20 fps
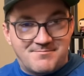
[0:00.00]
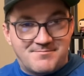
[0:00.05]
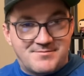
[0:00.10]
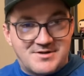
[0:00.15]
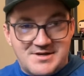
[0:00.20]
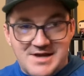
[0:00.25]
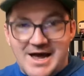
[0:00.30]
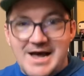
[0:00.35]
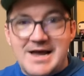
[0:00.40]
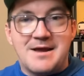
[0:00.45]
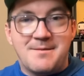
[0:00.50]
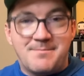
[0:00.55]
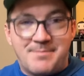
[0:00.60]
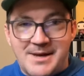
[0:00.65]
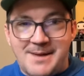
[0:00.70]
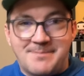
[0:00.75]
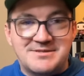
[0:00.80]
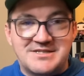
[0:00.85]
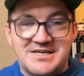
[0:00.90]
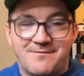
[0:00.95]
Diet
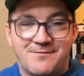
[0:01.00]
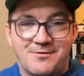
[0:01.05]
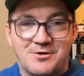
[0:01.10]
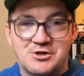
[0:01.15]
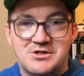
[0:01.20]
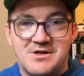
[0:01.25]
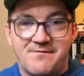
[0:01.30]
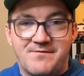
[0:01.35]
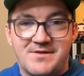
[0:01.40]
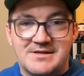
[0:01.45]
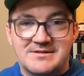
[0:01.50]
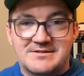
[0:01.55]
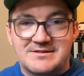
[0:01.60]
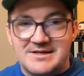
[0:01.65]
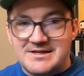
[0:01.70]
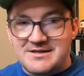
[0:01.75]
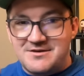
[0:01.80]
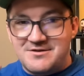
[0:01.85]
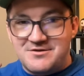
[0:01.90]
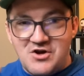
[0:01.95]
Pepsi version of this,
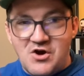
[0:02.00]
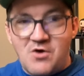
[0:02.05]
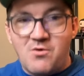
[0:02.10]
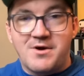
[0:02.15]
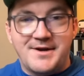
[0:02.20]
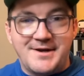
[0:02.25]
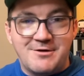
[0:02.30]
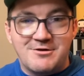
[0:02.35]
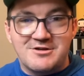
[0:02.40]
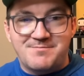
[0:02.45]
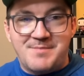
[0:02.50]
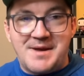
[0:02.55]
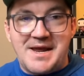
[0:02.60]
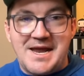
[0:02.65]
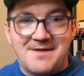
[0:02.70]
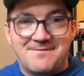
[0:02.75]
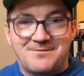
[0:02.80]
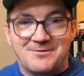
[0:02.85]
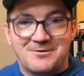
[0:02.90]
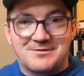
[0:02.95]
nowhere near as
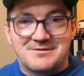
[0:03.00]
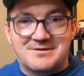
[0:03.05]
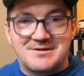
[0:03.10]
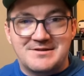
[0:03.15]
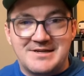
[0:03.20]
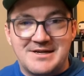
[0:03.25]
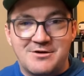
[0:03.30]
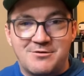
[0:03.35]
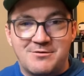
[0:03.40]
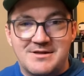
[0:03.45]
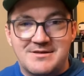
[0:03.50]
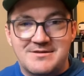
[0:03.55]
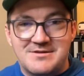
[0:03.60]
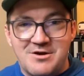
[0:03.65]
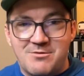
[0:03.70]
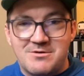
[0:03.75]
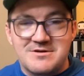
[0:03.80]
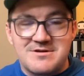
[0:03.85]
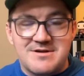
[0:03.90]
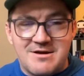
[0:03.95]
painful to deal with,
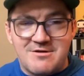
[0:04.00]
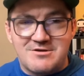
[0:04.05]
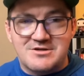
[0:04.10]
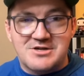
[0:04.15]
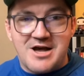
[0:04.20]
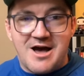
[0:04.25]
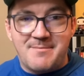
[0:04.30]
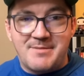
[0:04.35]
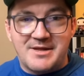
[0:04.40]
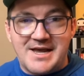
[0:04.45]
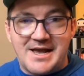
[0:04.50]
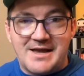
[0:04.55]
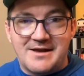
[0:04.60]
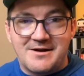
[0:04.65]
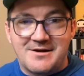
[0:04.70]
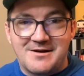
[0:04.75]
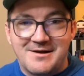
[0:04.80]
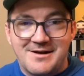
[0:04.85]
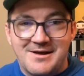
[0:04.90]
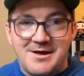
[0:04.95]
nowhere near as
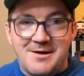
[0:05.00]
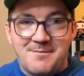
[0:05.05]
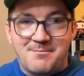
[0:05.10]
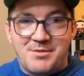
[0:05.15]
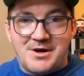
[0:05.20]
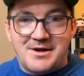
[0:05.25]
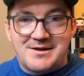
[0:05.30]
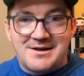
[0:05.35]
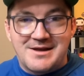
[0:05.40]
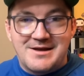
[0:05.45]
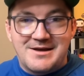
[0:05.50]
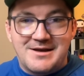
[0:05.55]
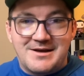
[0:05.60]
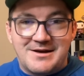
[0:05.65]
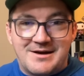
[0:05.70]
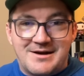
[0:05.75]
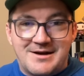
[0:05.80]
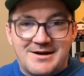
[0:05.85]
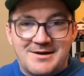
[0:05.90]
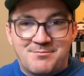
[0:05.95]
complicated, but
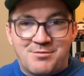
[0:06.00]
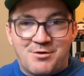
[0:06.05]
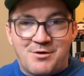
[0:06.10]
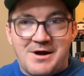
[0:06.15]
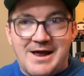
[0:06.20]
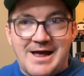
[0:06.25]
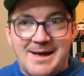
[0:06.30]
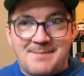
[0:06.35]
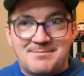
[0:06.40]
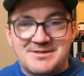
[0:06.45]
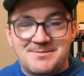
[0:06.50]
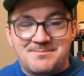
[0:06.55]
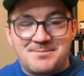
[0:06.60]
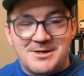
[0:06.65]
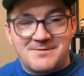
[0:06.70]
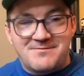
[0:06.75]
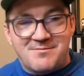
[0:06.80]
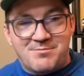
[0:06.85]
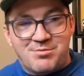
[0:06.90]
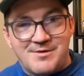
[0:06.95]
perhaps a bit
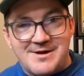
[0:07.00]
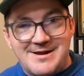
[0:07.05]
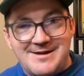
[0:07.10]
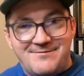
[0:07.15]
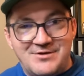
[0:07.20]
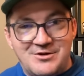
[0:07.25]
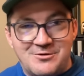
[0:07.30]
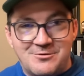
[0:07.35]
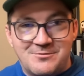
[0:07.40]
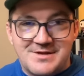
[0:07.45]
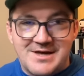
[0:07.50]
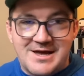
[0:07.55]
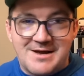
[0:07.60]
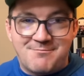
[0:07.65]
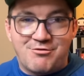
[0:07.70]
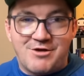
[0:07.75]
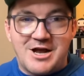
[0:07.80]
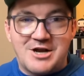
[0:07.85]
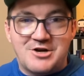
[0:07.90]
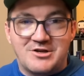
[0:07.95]
of a preview that
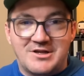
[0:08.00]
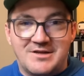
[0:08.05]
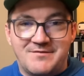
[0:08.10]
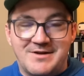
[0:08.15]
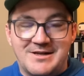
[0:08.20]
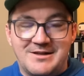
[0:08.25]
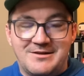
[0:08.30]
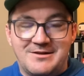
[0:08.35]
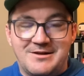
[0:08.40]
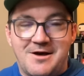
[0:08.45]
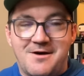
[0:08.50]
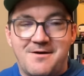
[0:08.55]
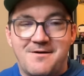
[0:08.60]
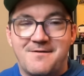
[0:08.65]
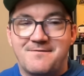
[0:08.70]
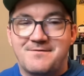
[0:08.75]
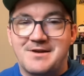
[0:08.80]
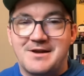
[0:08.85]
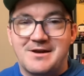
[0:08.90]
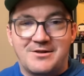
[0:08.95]
Brad Treliving
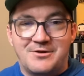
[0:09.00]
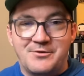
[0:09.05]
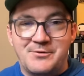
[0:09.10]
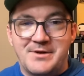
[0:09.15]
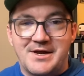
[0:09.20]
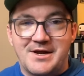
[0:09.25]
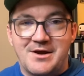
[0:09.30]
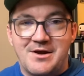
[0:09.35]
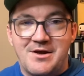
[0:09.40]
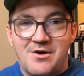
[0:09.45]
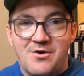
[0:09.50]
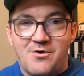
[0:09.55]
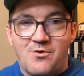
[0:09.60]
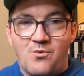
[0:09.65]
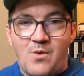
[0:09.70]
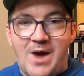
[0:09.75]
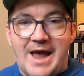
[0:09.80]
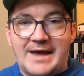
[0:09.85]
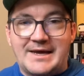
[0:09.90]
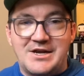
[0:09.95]
loved including
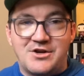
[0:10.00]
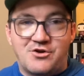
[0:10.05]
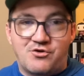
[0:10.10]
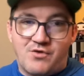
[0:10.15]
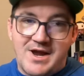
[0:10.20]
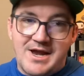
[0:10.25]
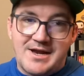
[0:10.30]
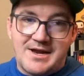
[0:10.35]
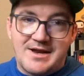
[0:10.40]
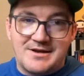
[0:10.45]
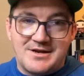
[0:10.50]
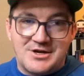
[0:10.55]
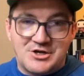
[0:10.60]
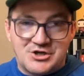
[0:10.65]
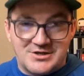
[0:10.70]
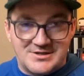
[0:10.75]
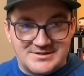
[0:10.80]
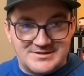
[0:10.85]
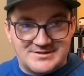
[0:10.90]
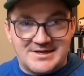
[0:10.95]
wacky trade
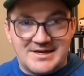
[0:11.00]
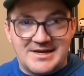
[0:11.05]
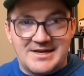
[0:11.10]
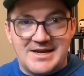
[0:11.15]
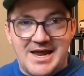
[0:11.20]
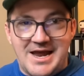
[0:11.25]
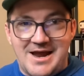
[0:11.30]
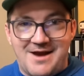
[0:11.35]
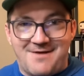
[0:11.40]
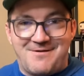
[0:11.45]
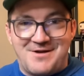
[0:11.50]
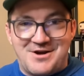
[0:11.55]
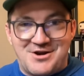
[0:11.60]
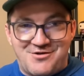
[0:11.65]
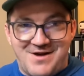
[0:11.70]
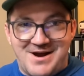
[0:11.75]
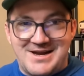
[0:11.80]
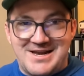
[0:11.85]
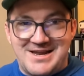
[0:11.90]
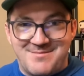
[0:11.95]
conditions in every
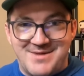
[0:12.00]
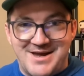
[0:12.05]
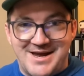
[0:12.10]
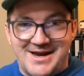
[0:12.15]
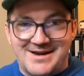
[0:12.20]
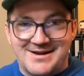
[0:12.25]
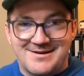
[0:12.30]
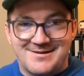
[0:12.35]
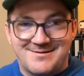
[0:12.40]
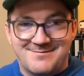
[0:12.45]
trade he made.